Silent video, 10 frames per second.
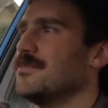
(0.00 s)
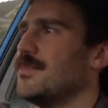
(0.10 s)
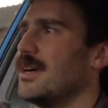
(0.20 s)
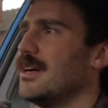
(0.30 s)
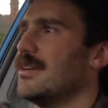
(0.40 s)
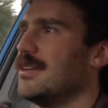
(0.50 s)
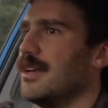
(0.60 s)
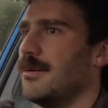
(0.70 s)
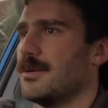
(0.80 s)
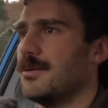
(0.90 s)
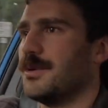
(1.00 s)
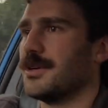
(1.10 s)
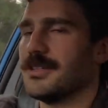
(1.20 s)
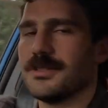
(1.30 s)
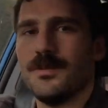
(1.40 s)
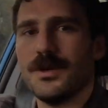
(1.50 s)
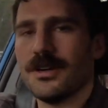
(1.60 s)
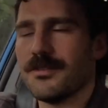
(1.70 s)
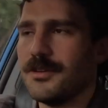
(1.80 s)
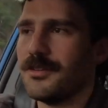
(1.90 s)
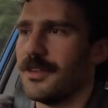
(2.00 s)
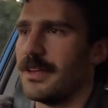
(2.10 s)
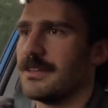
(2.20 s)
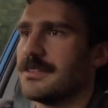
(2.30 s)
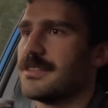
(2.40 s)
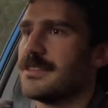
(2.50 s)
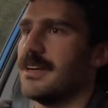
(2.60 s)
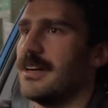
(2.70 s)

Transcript: But yeah, we got a few things.